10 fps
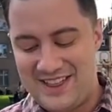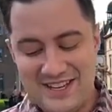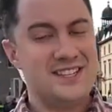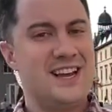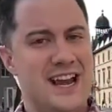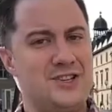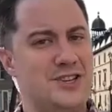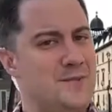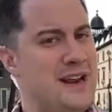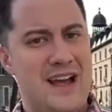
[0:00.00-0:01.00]
And this
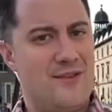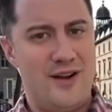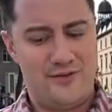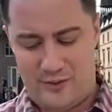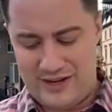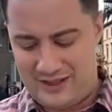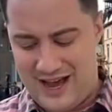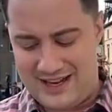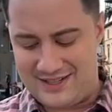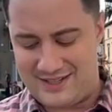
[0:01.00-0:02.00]
connection you may never have
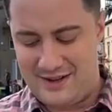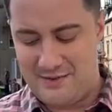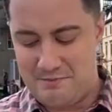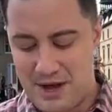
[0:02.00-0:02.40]
realized.